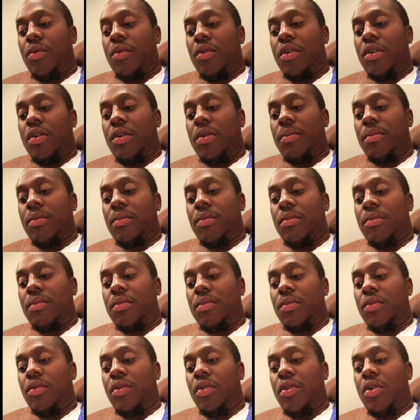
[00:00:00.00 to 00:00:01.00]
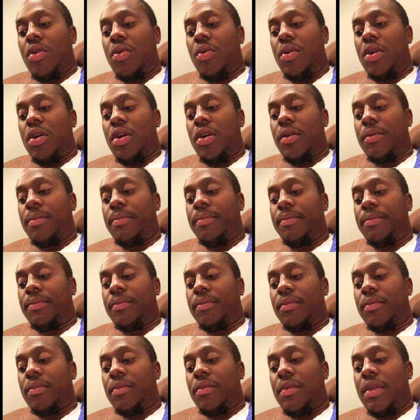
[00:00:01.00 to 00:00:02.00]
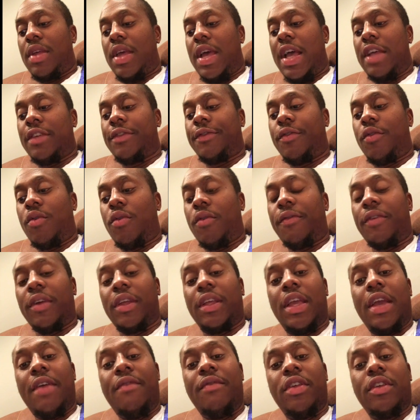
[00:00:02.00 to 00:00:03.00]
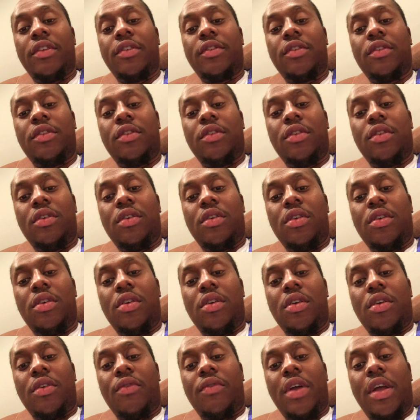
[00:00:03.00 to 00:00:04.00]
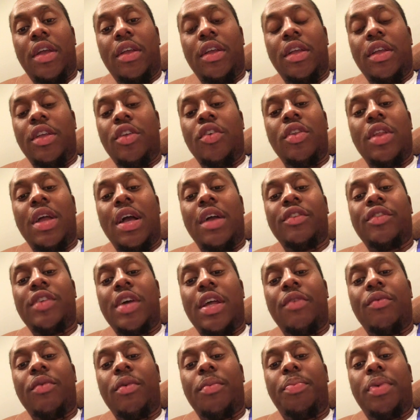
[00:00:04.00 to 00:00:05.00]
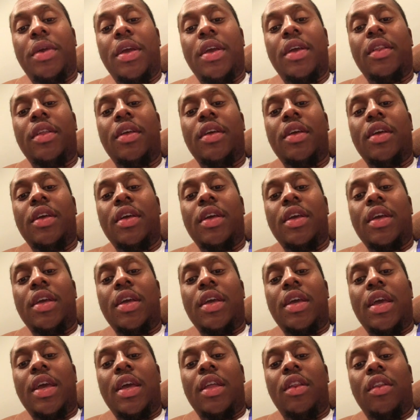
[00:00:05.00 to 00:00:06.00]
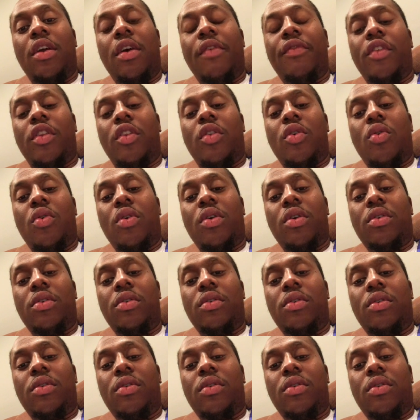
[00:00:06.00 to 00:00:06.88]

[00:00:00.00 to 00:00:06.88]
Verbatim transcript: um, you know, um, ask for forgiveness, right? You're not trying to repent and love the Lord,